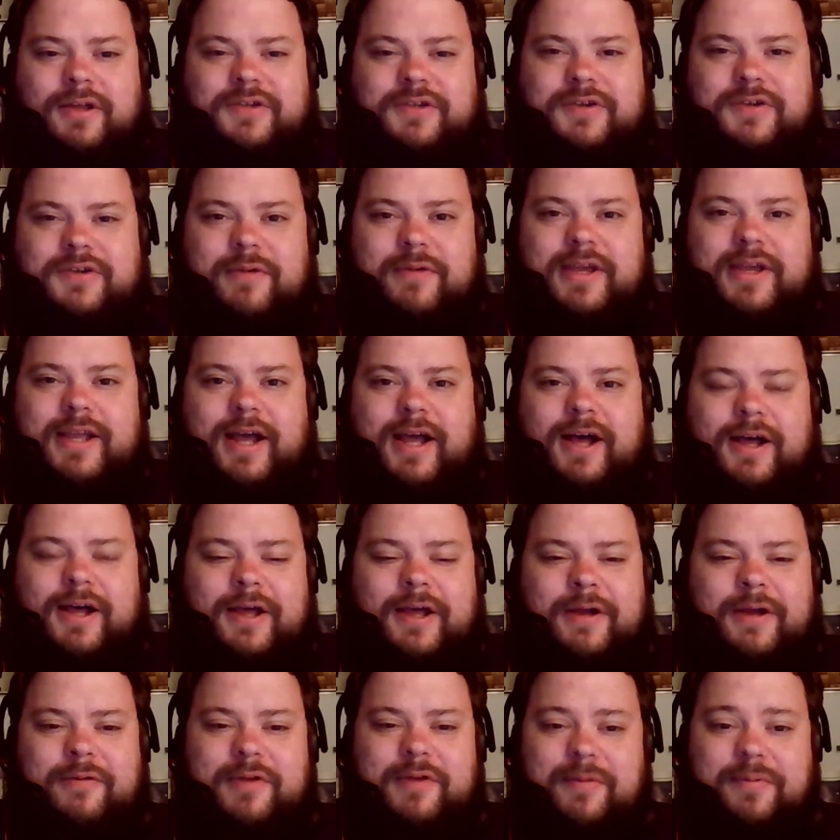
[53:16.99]
we
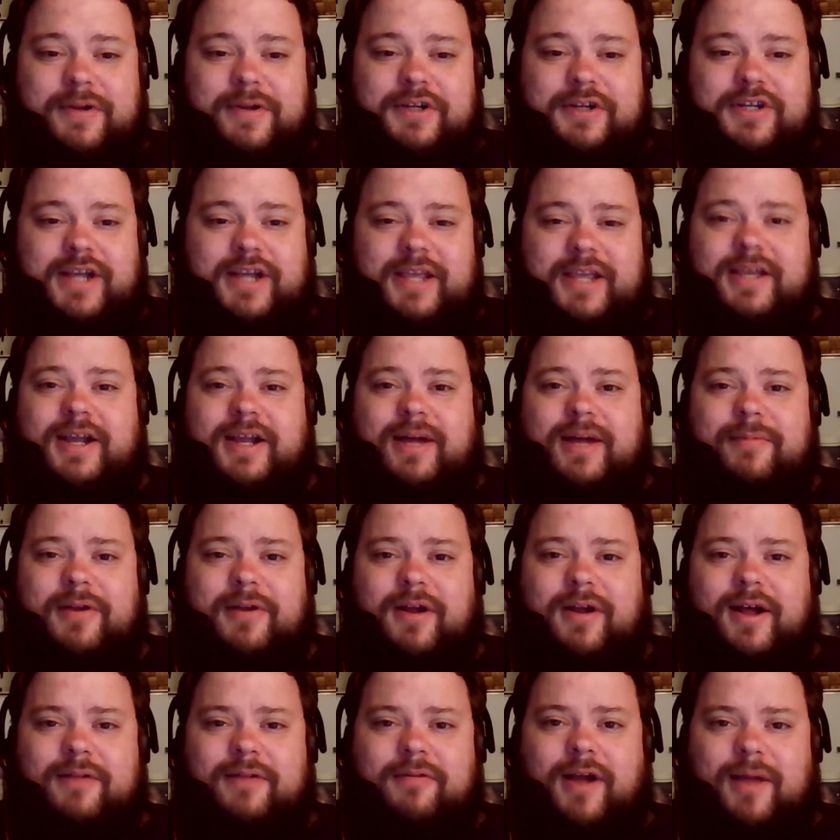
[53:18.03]
appreciate you coming
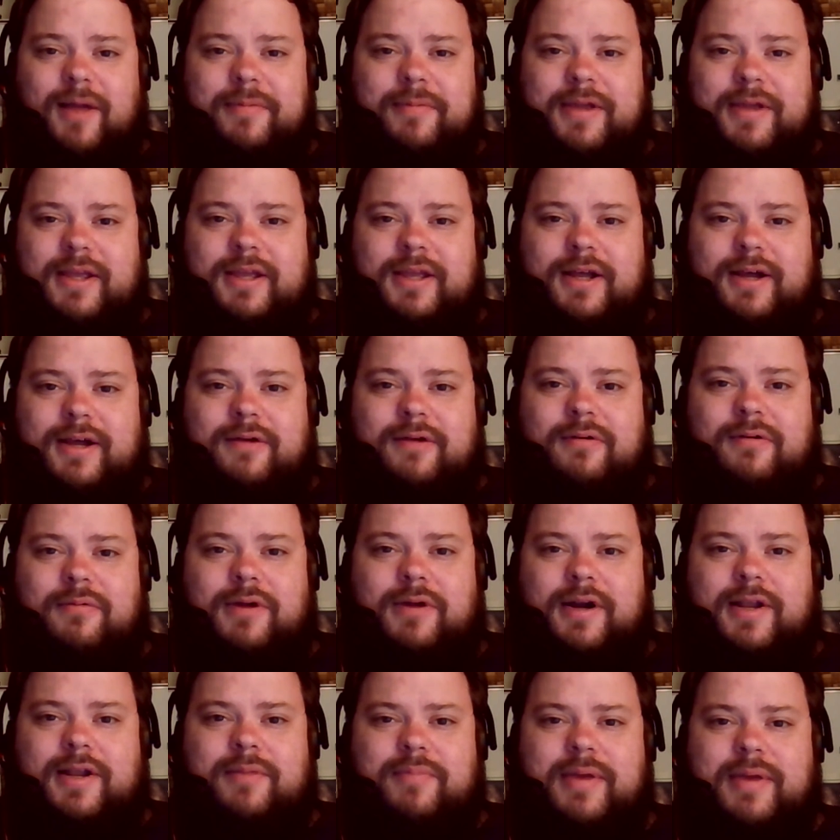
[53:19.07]
on, Robbie.
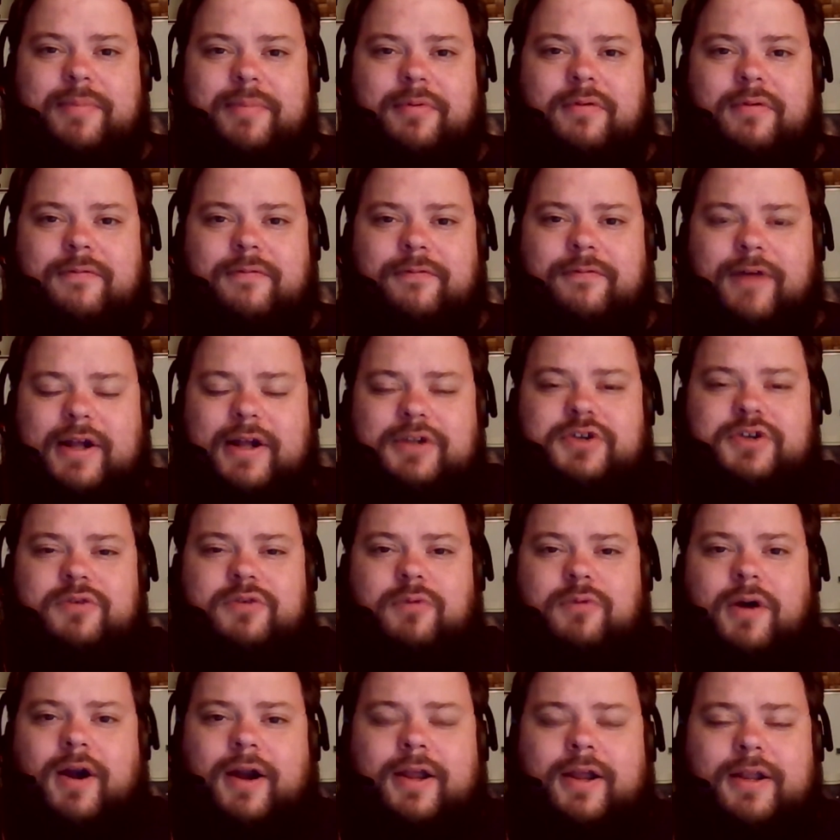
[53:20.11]
Where can people find your
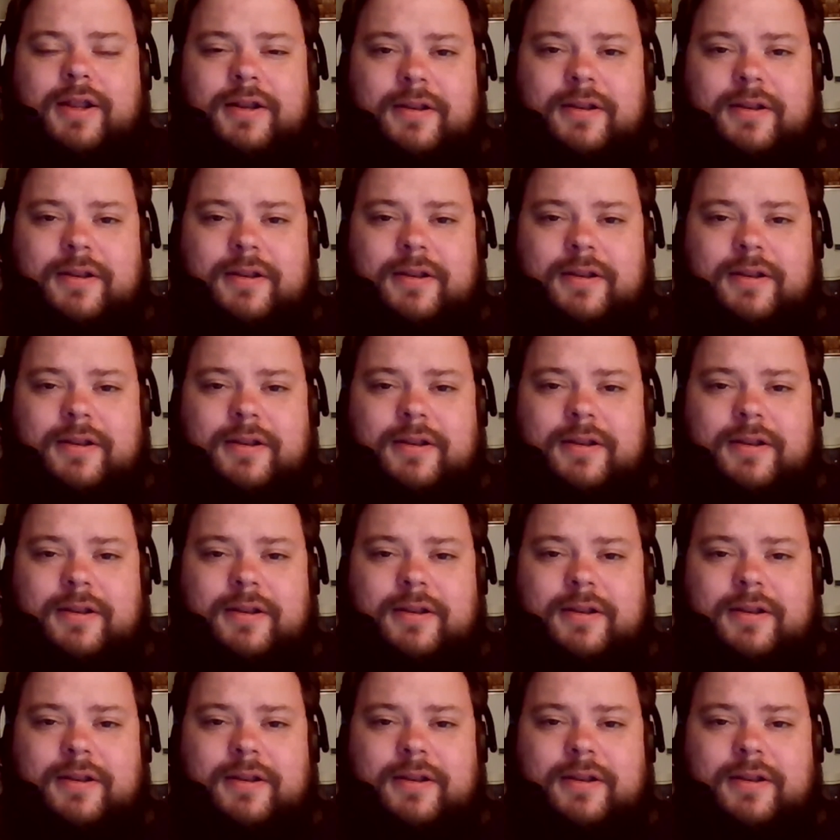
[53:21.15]
work?